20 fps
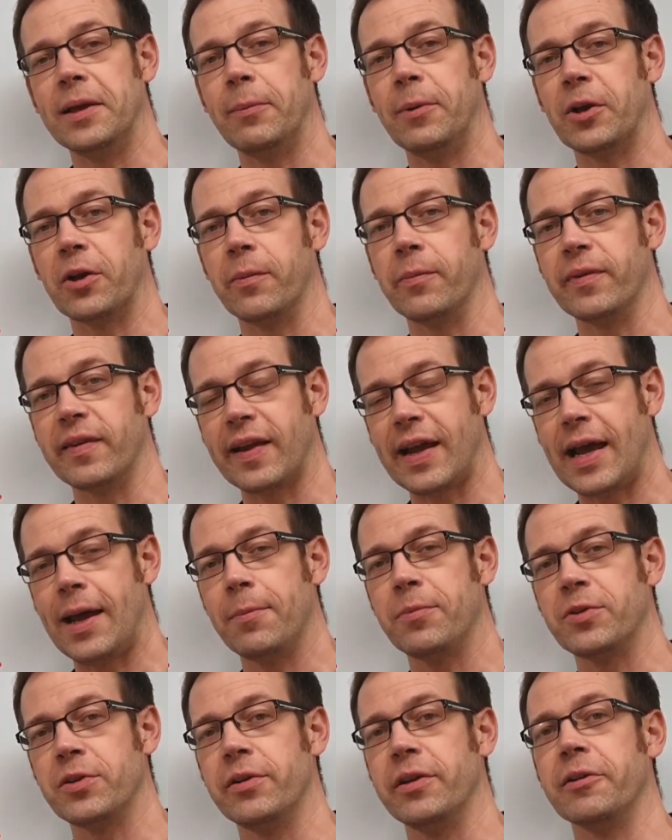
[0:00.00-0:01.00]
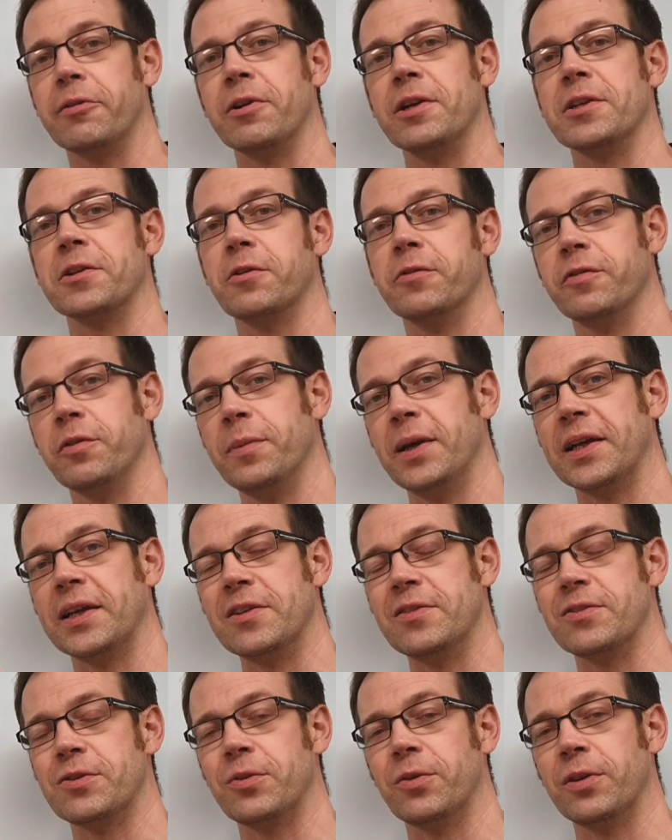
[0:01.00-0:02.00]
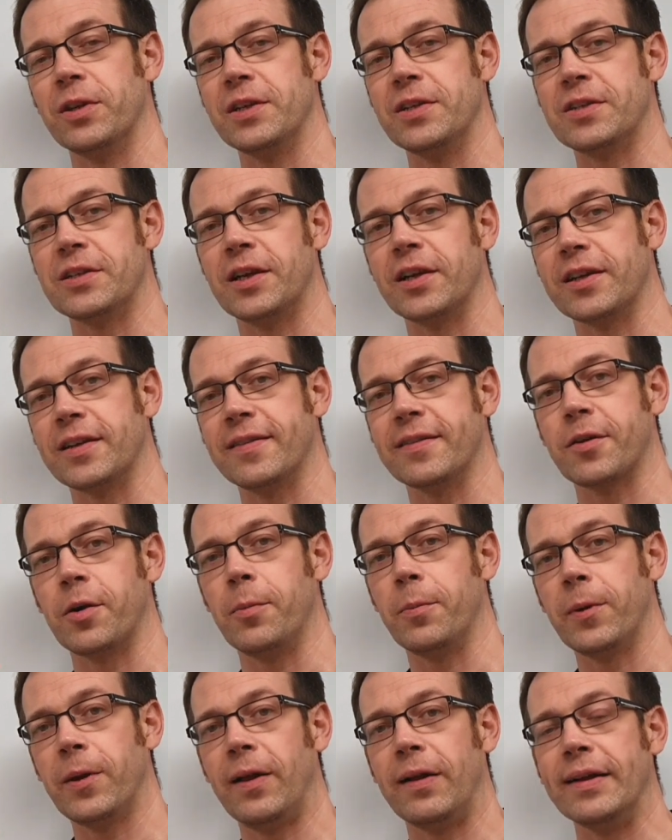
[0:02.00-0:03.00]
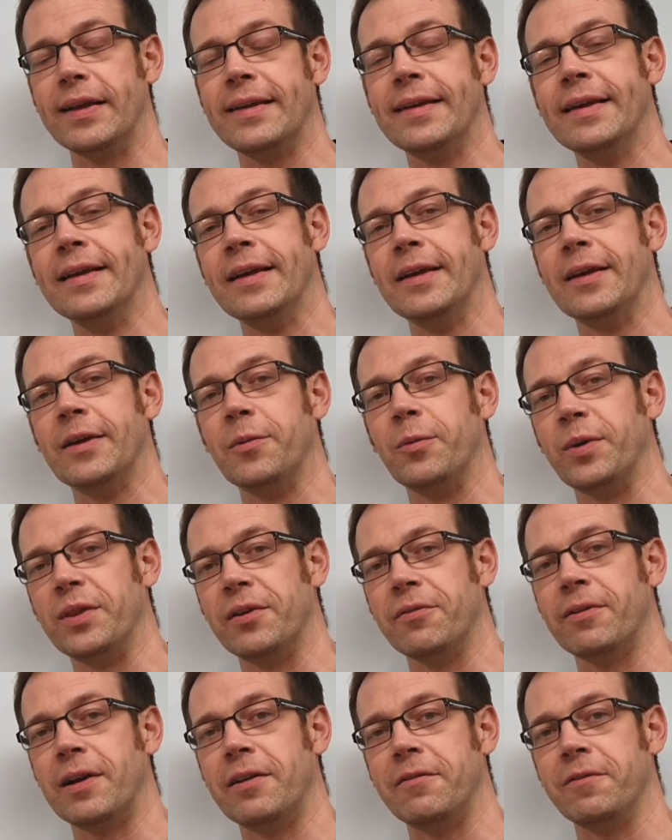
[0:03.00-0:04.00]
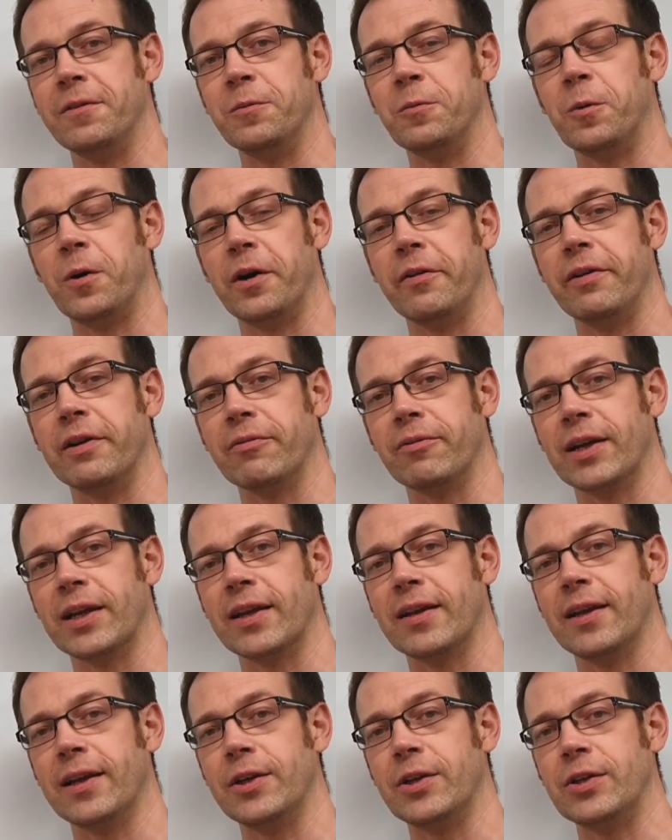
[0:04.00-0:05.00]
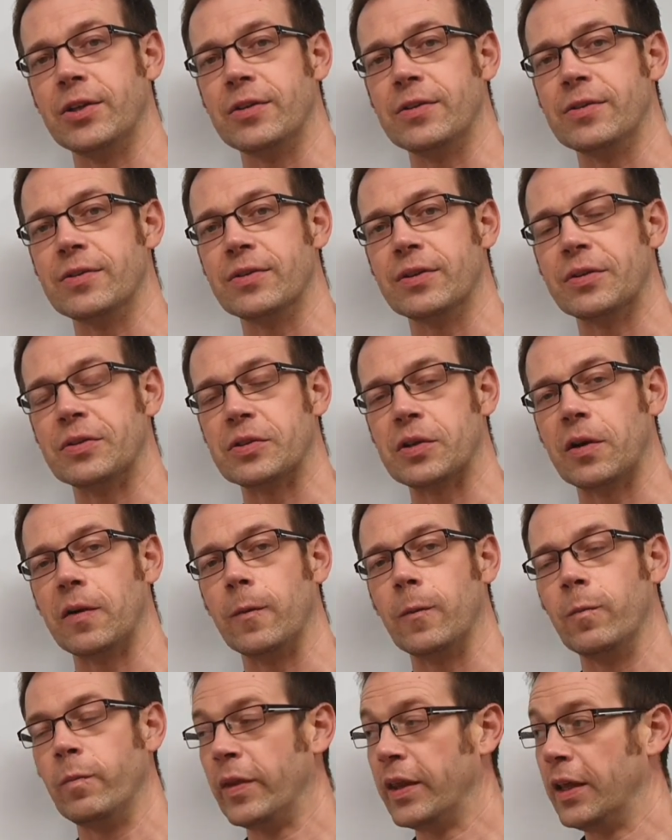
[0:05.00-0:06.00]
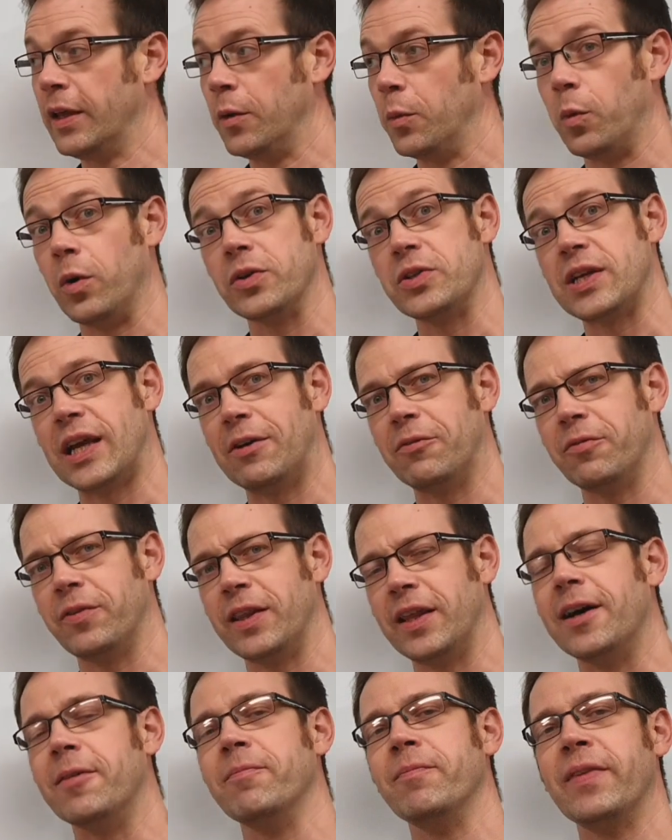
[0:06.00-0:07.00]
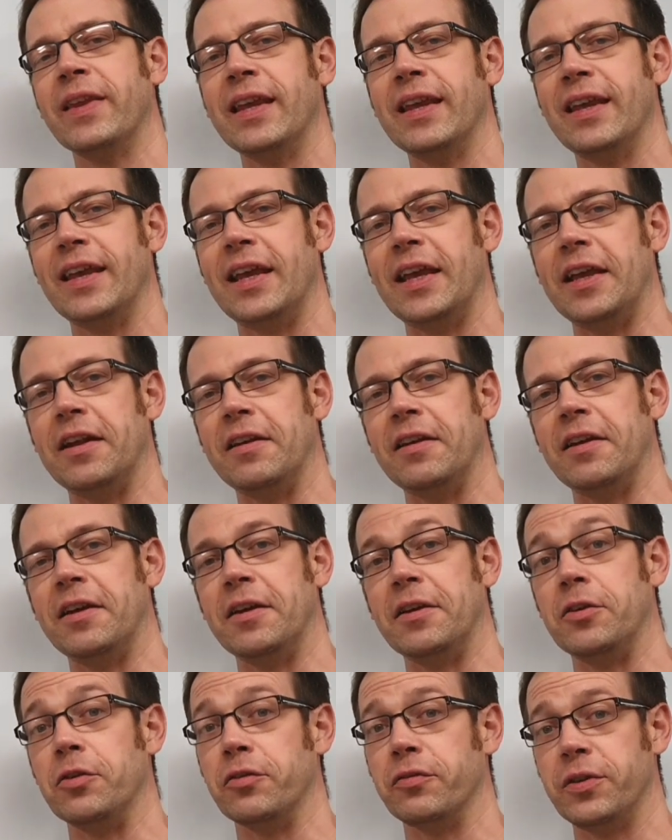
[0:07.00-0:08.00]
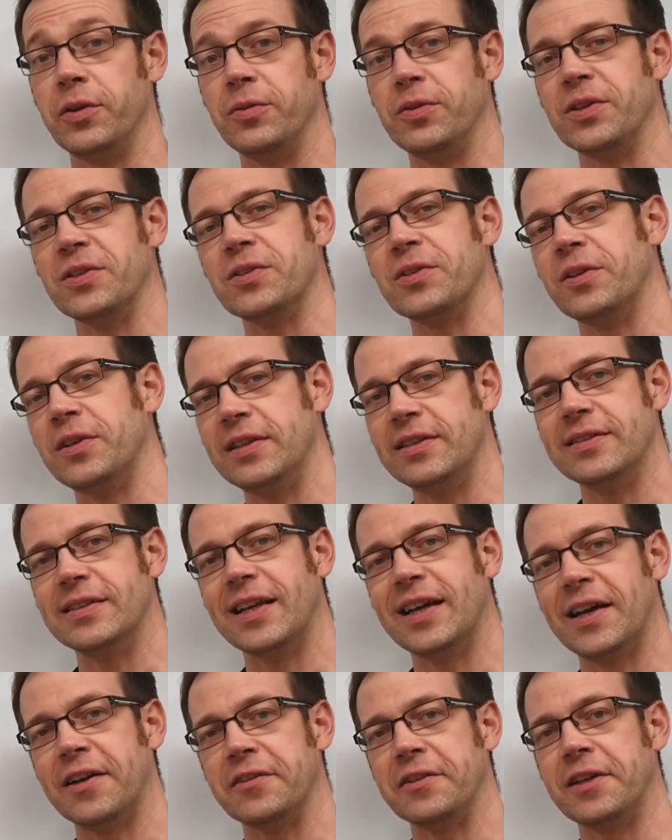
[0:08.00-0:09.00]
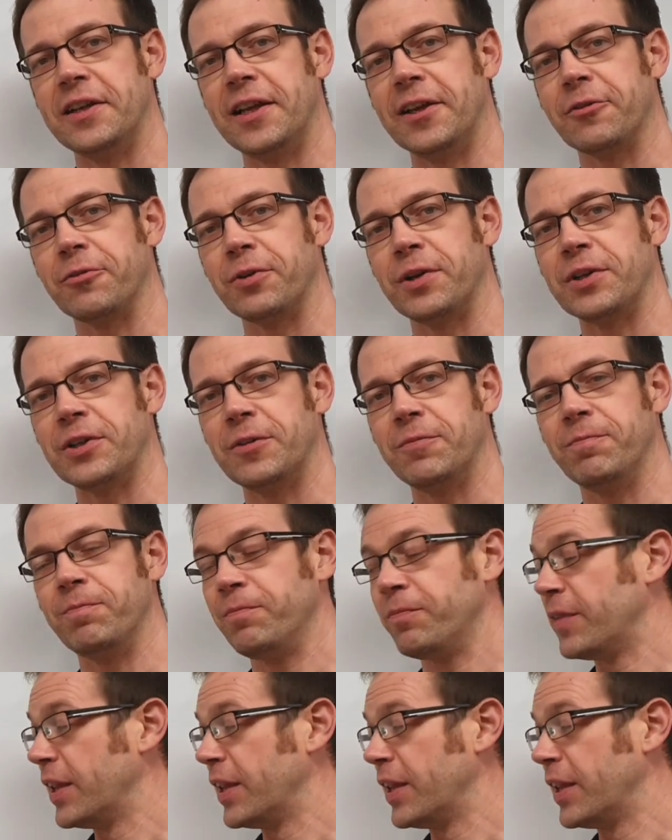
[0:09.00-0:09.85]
It becomes absolutely critical for making sure that your circuits comply with the relevant wiring regulations. So watch out for that in your future studies as an electrician.